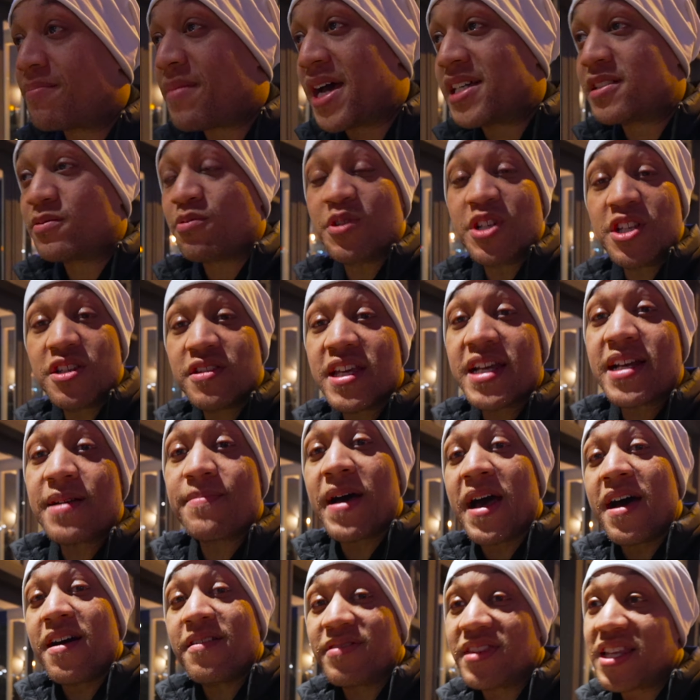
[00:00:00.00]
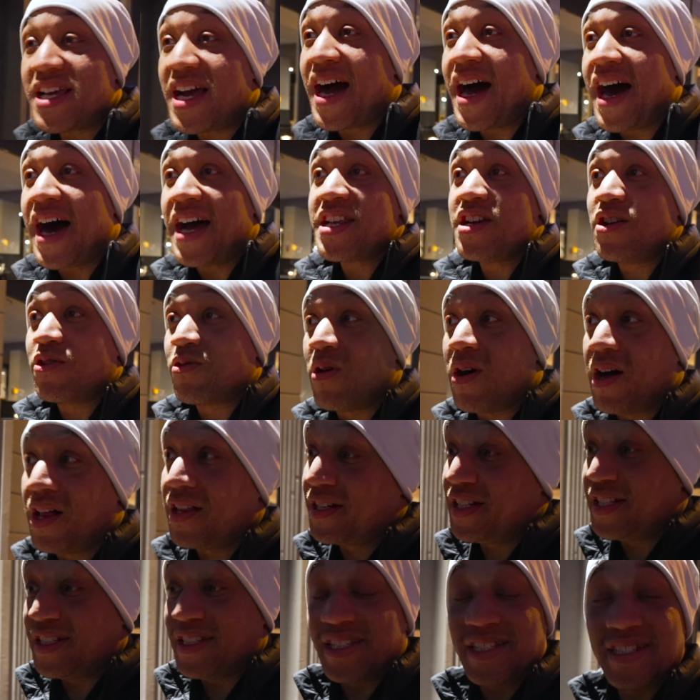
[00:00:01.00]
the mics? What do you think about the audio
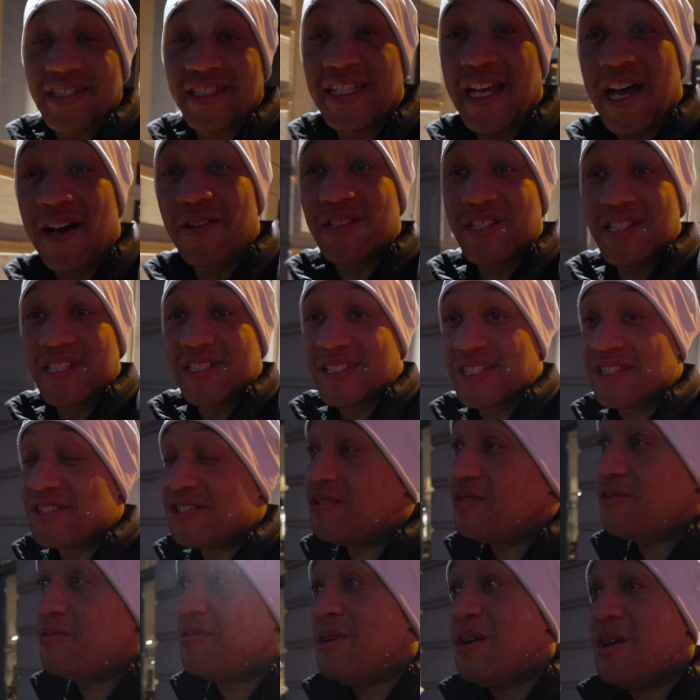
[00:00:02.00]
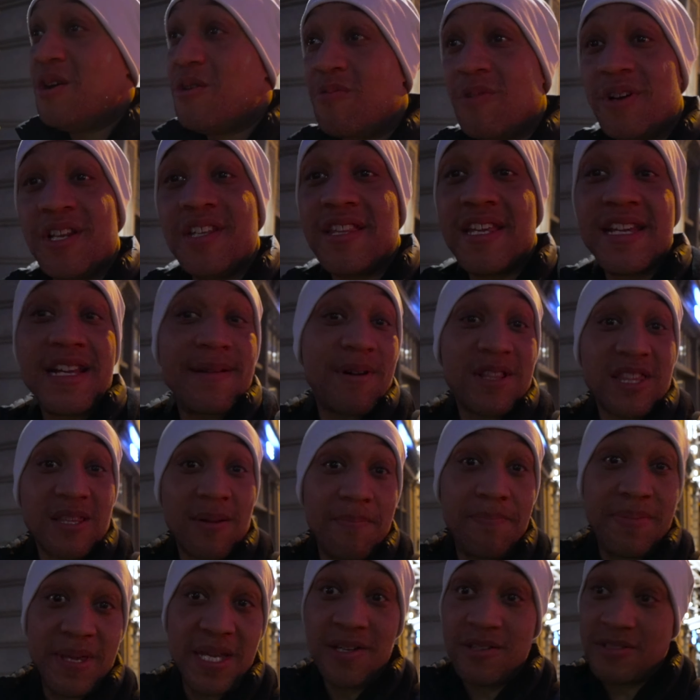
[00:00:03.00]
quality? Did it sound good to you? What do you think about the
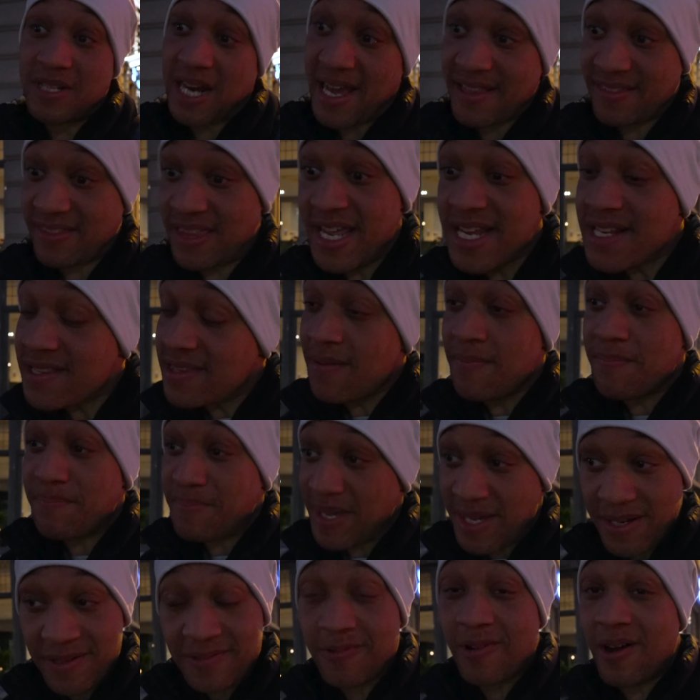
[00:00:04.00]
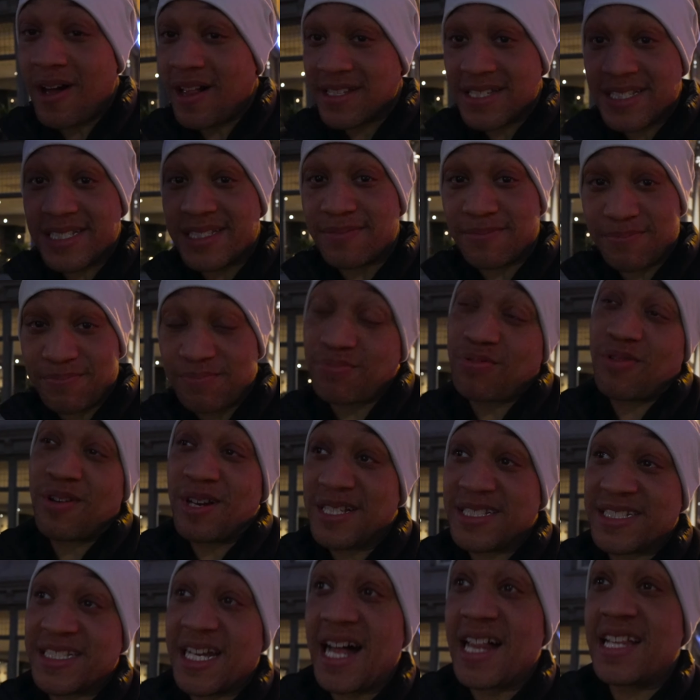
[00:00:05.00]
build? I think the build quality is
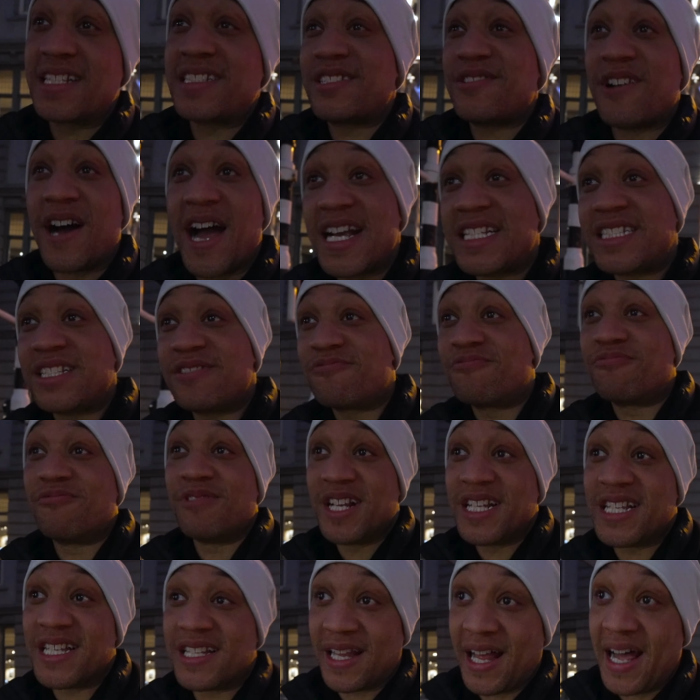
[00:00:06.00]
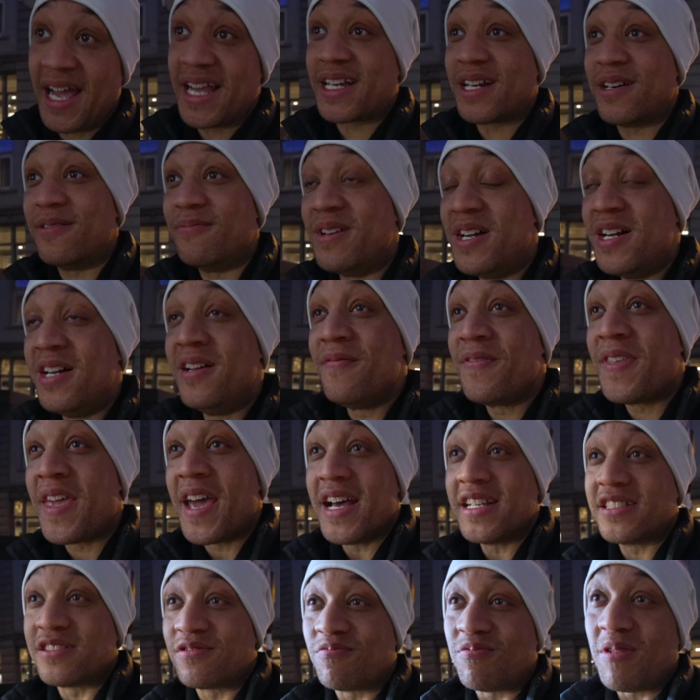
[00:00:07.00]
pretty solid too. I actually really like them
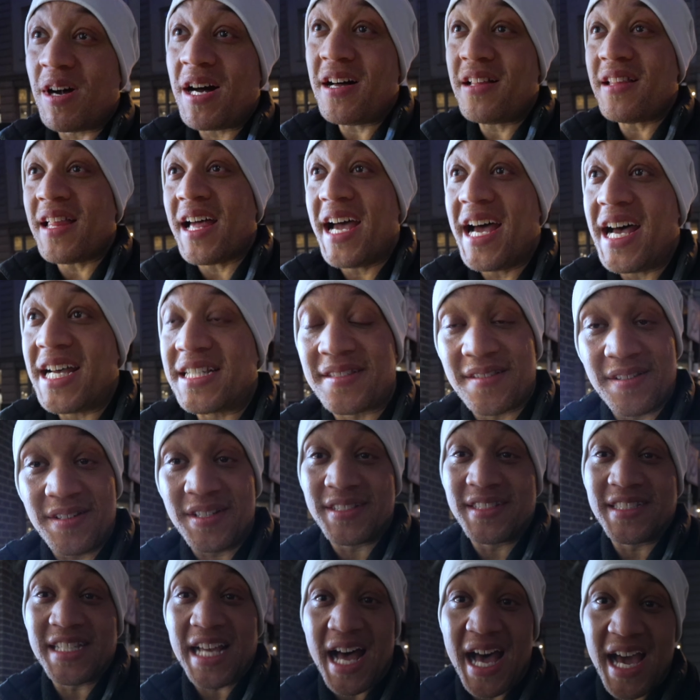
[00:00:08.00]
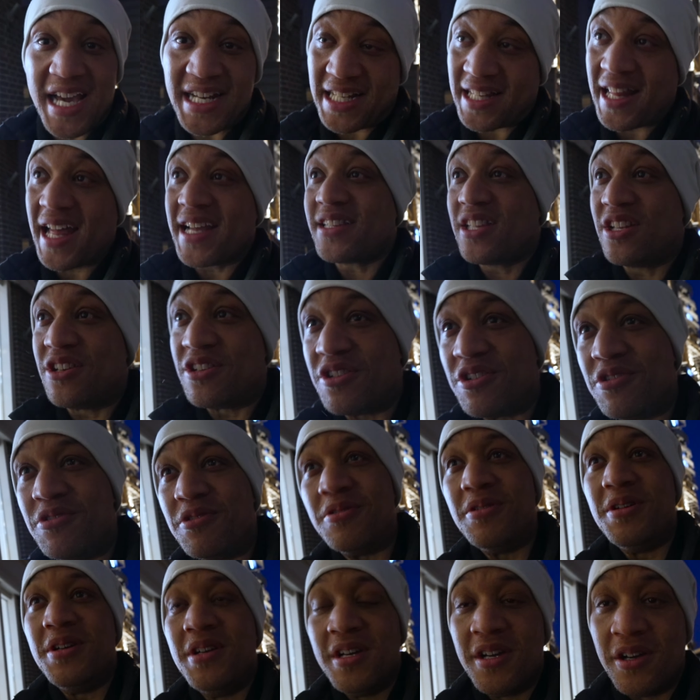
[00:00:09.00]
as well as the design. I like the
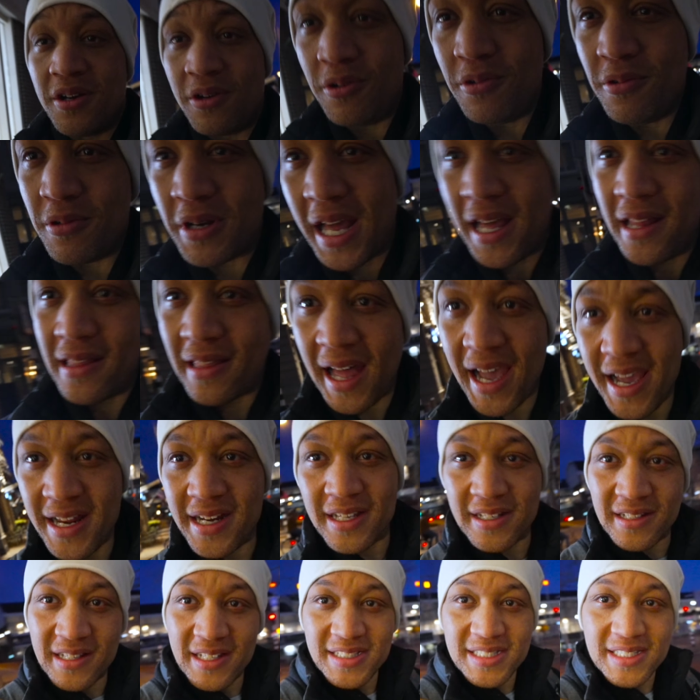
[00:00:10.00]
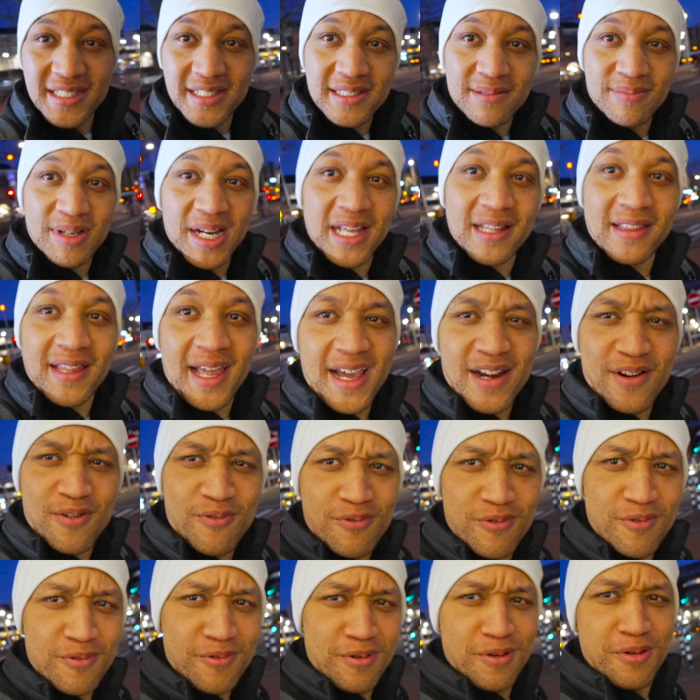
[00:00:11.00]
new, ooh, that lighting. Let's get some of that light.
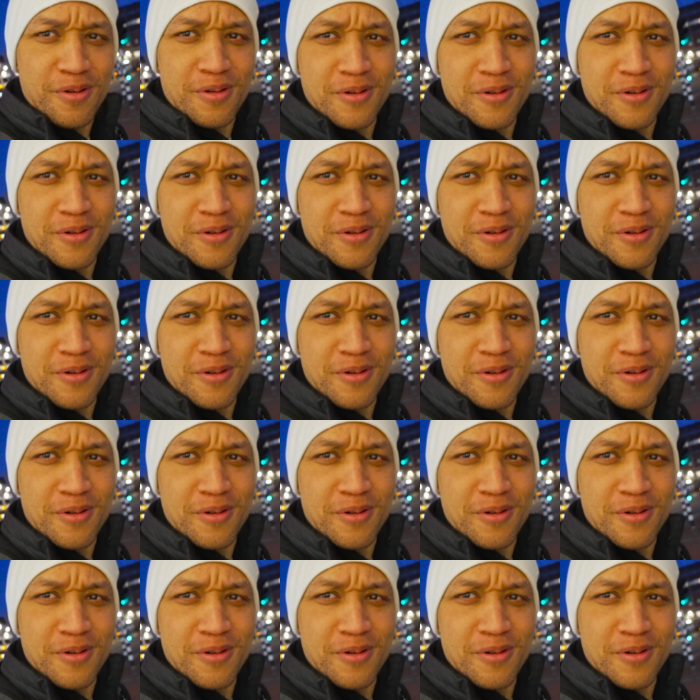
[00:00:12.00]
Ooh.